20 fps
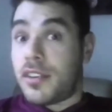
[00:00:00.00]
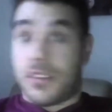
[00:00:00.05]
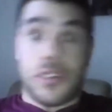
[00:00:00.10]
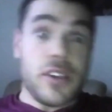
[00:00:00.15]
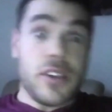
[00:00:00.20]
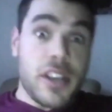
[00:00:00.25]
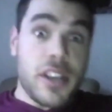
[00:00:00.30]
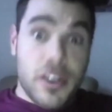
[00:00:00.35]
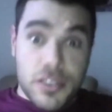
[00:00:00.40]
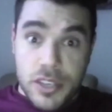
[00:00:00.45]

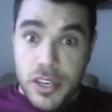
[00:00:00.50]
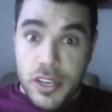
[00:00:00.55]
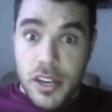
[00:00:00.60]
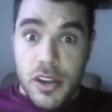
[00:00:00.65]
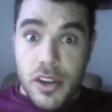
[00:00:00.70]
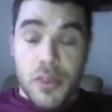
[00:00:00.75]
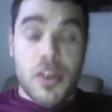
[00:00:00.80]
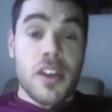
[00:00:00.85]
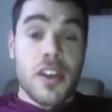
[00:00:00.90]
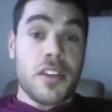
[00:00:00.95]
2 years
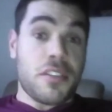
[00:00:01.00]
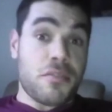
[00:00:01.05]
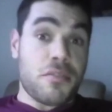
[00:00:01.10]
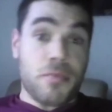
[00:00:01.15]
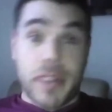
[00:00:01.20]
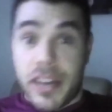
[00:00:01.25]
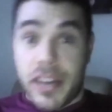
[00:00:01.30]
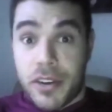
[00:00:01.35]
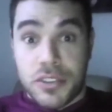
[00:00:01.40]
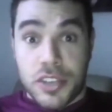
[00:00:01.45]
ago,
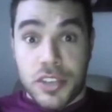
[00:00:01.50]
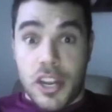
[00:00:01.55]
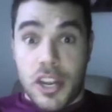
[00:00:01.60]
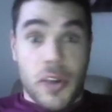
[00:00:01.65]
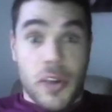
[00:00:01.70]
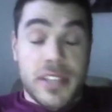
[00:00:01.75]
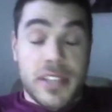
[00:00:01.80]
3 years ago.